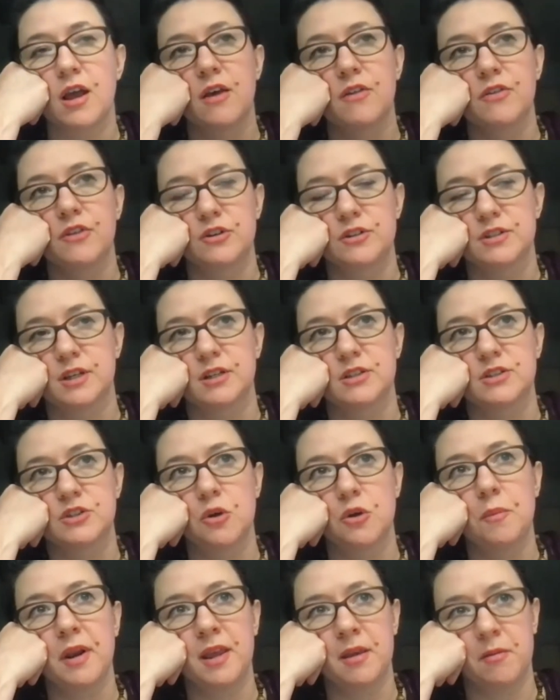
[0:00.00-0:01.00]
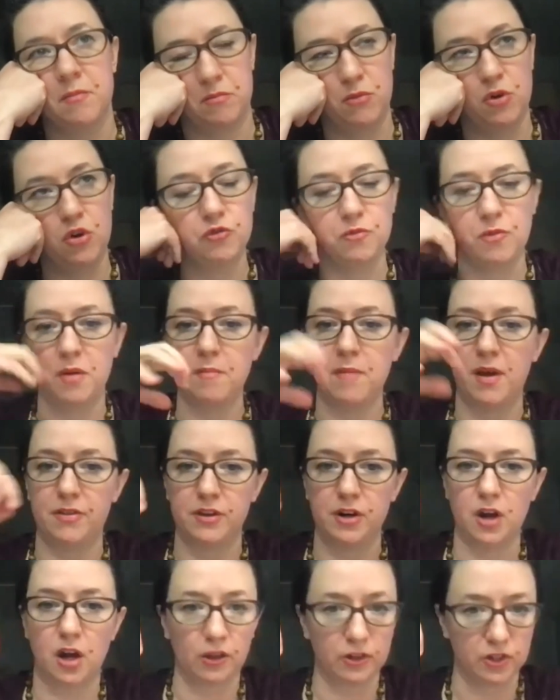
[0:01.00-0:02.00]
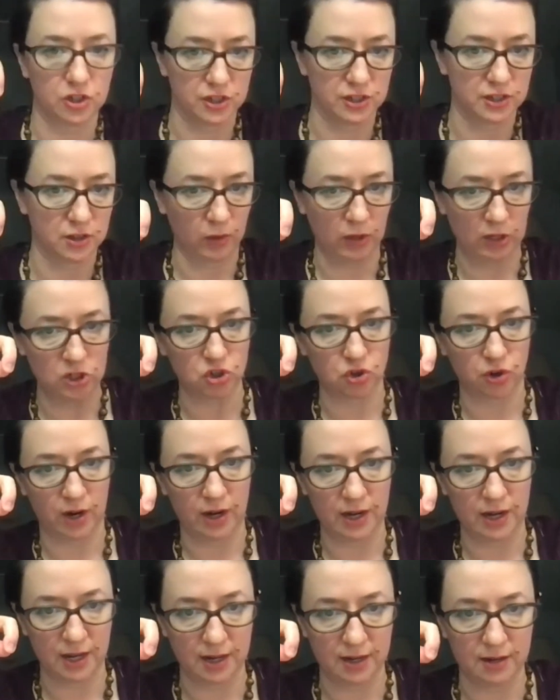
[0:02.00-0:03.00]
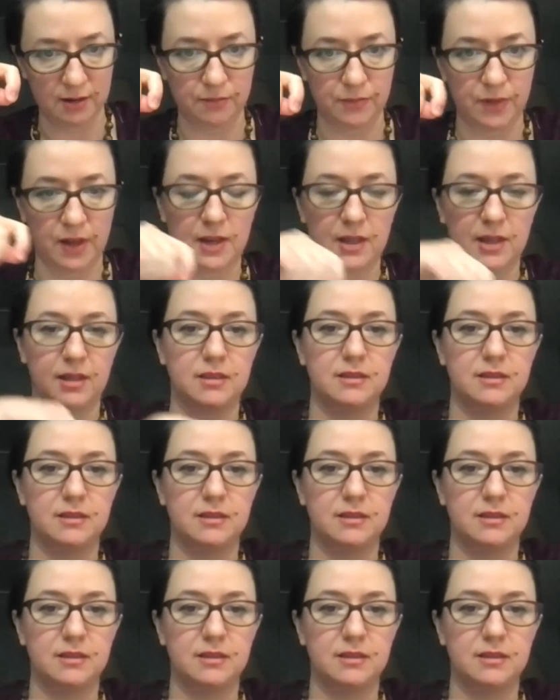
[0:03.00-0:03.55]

There's so many movement methodologies that we train in that